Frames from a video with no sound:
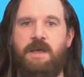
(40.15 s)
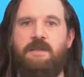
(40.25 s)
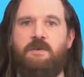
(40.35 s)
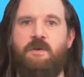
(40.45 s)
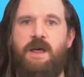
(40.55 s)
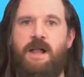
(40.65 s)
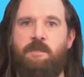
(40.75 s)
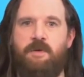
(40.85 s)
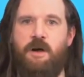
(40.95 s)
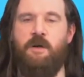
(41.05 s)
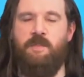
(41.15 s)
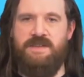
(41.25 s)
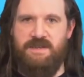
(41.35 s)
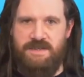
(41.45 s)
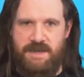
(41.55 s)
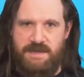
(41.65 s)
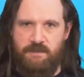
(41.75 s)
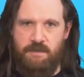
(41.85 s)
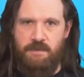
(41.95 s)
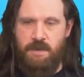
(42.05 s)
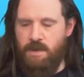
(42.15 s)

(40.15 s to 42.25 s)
It's going to help your dog be successful.